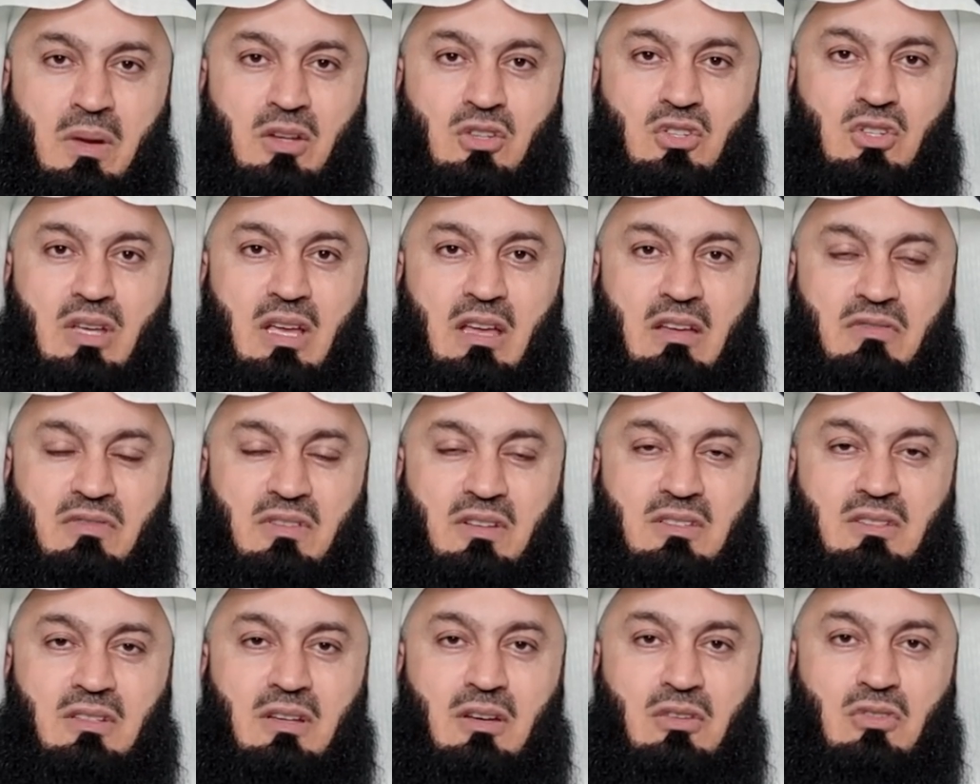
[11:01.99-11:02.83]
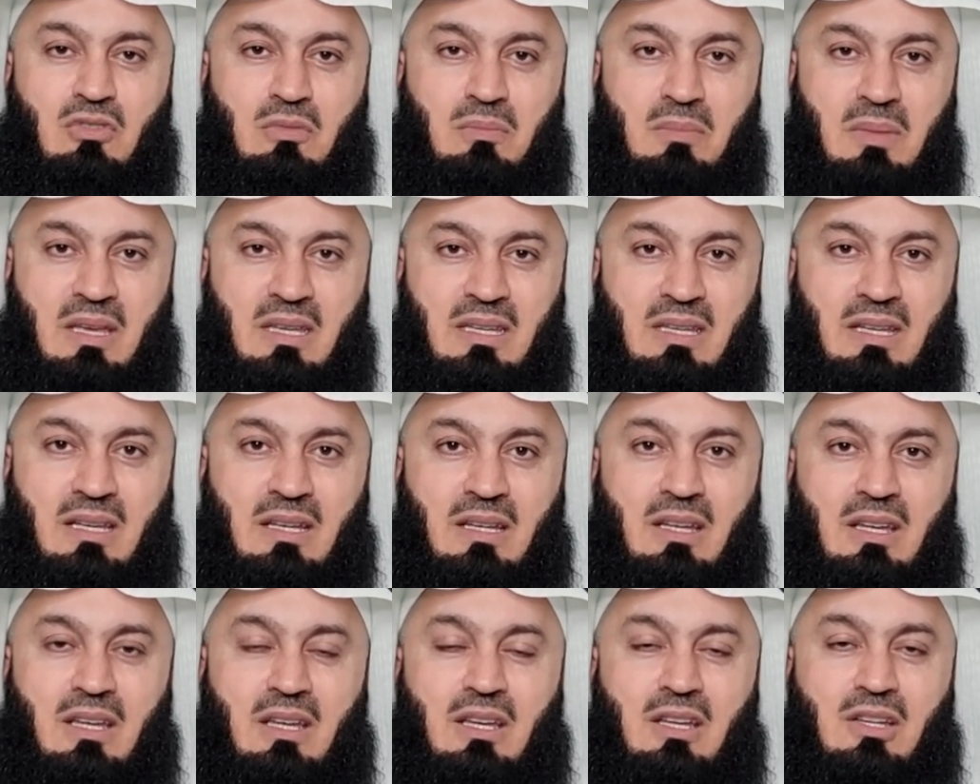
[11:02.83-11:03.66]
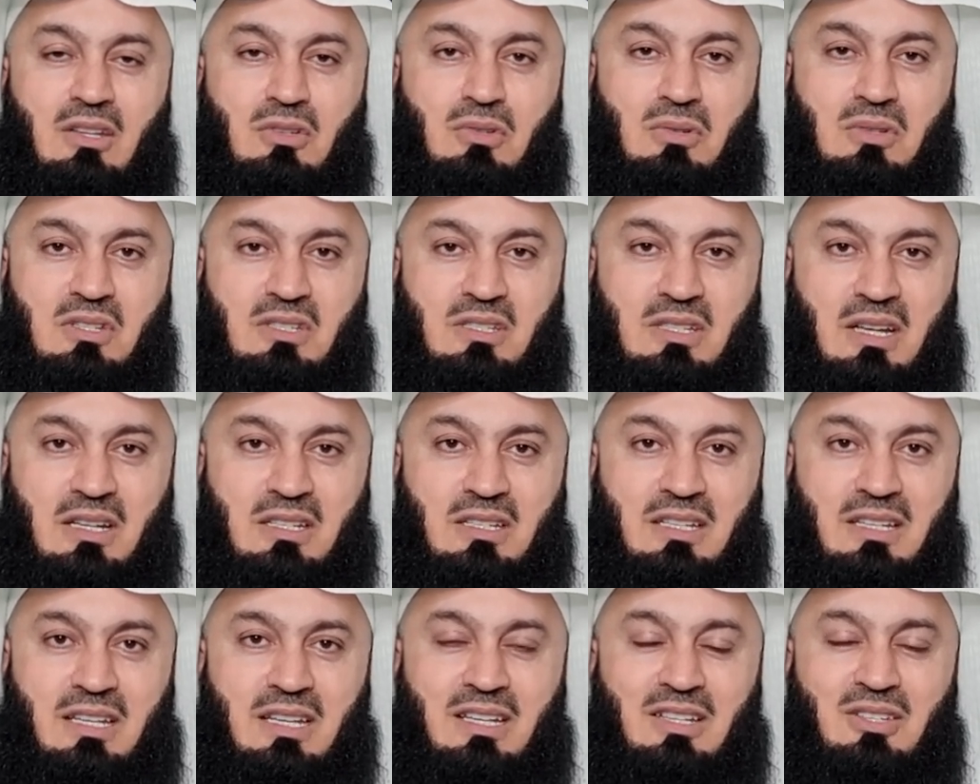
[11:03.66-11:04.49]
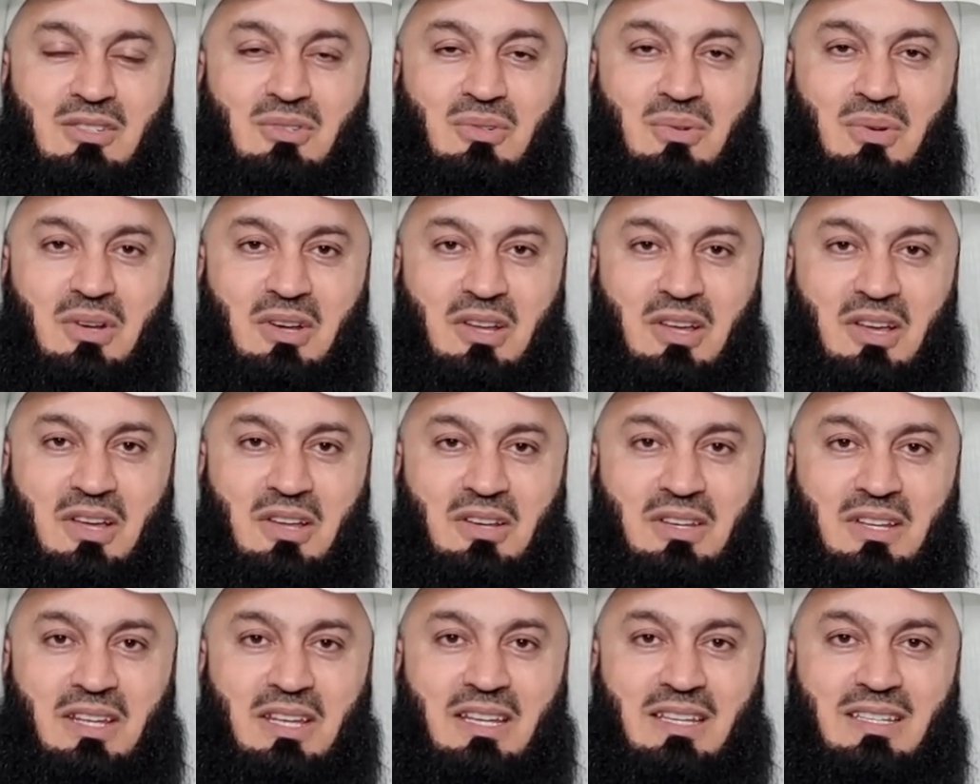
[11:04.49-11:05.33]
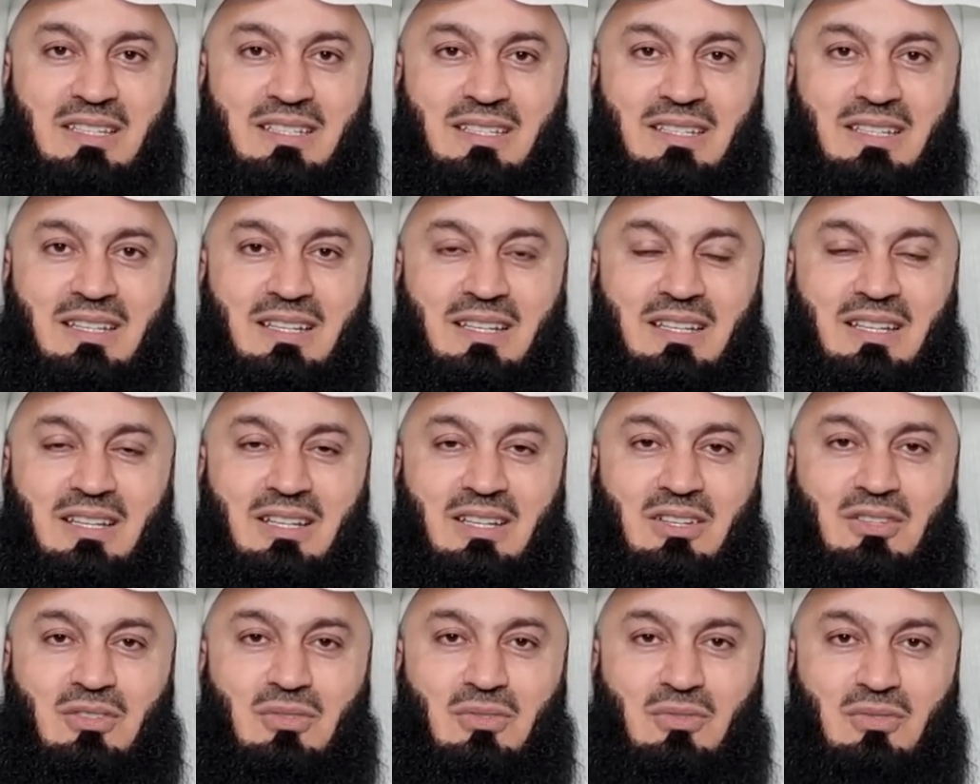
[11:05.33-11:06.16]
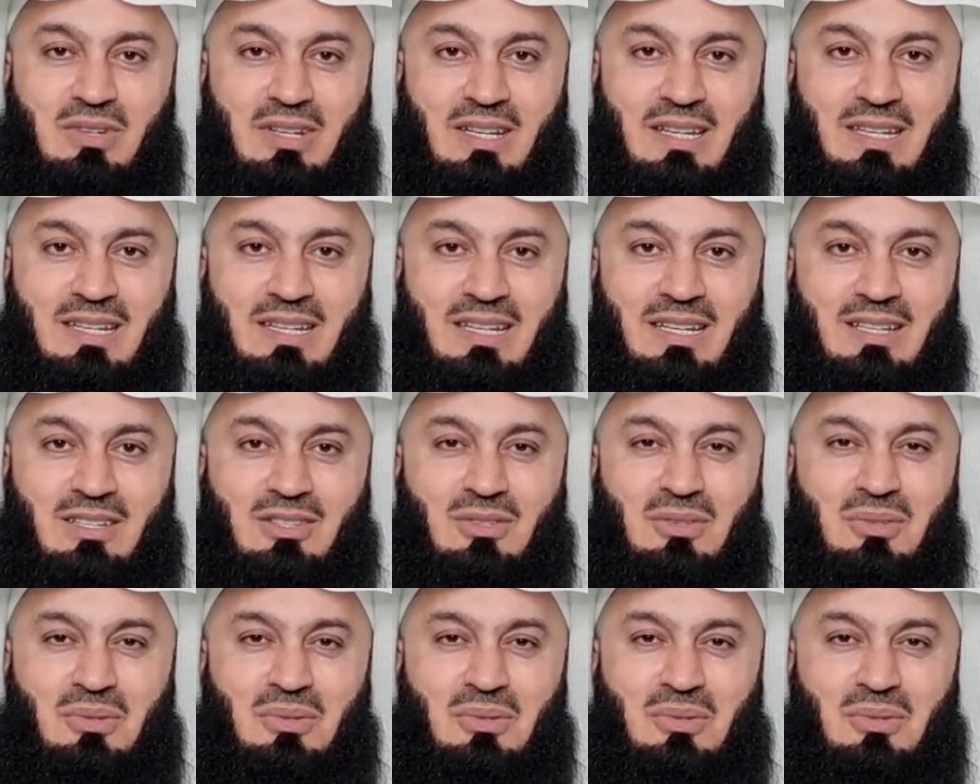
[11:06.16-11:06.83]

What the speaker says: much effort are you making to study it, to learn it, to read it?